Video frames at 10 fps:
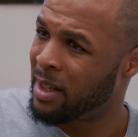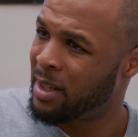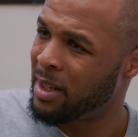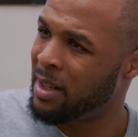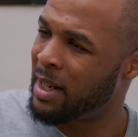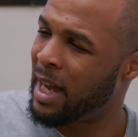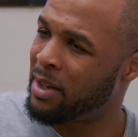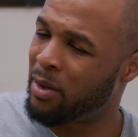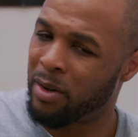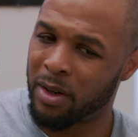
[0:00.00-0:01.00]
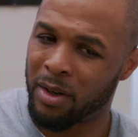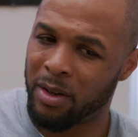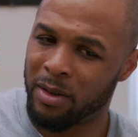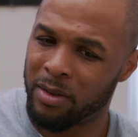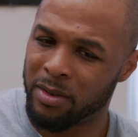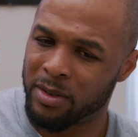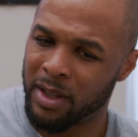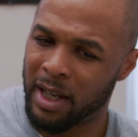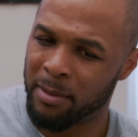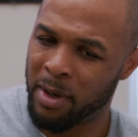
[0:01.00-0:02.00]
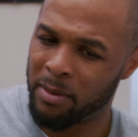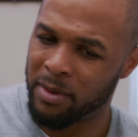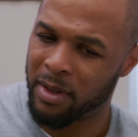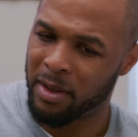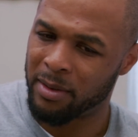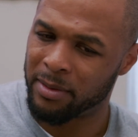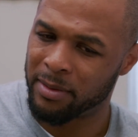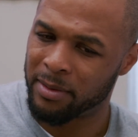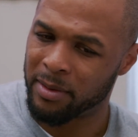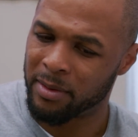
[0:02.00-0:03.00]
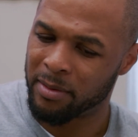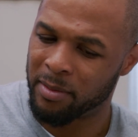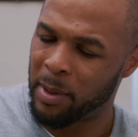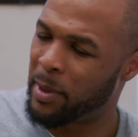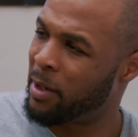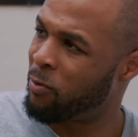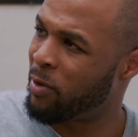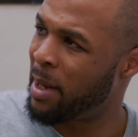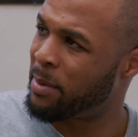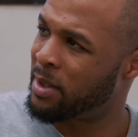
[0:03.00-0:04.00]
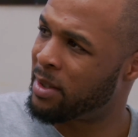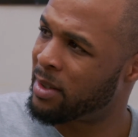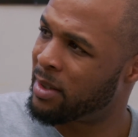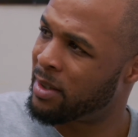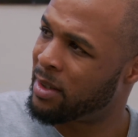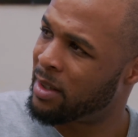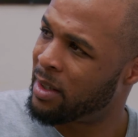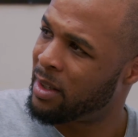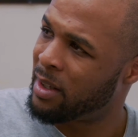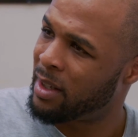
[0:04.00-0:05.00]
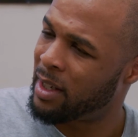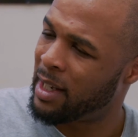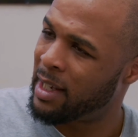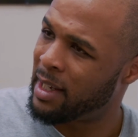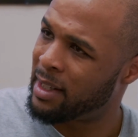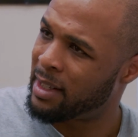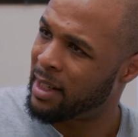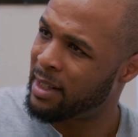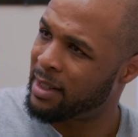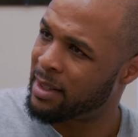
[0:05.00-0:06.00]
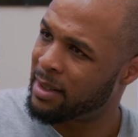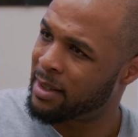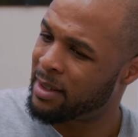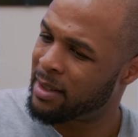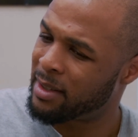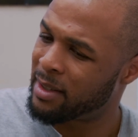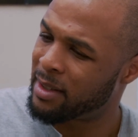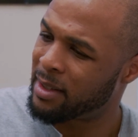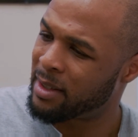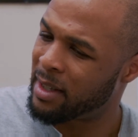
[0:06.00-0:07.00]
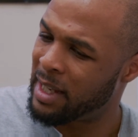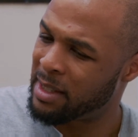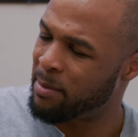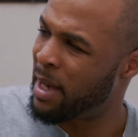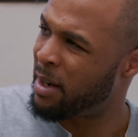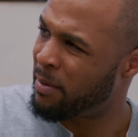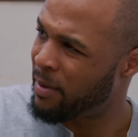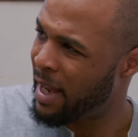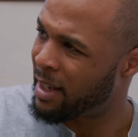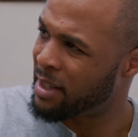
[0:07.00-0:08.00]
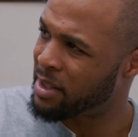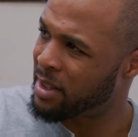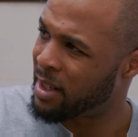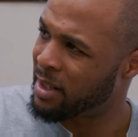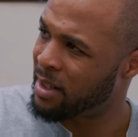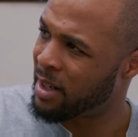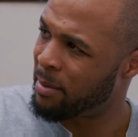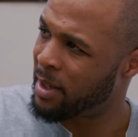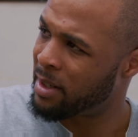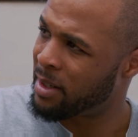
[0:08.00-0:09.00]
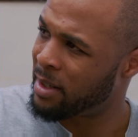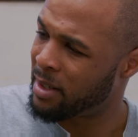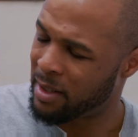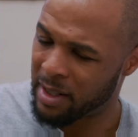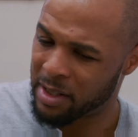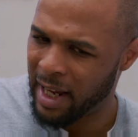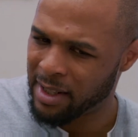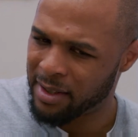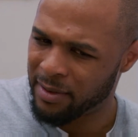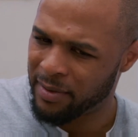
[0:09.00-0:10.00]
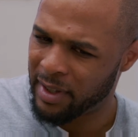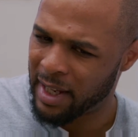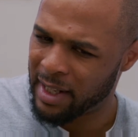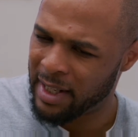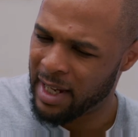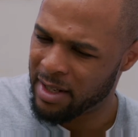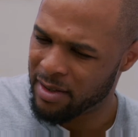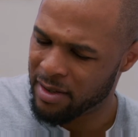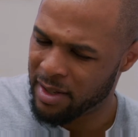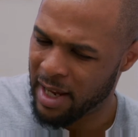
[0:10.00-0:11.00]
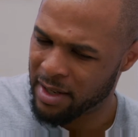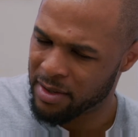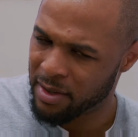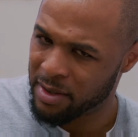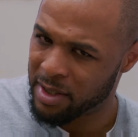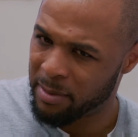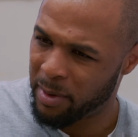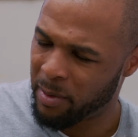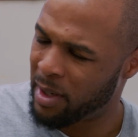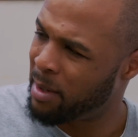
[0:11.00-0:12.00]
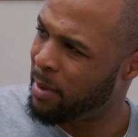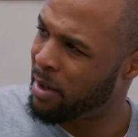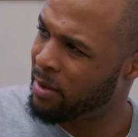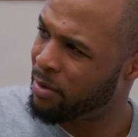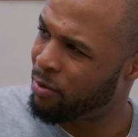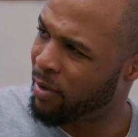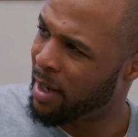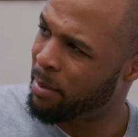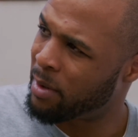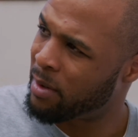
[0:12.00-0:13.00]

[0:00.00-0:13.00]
You're a 9-year-old girl talking about, you know, people get raped. And as a matter of fact, she did, you know what I mean? And I just don't feel like a 9 years old, you shouldn't be worried about rape.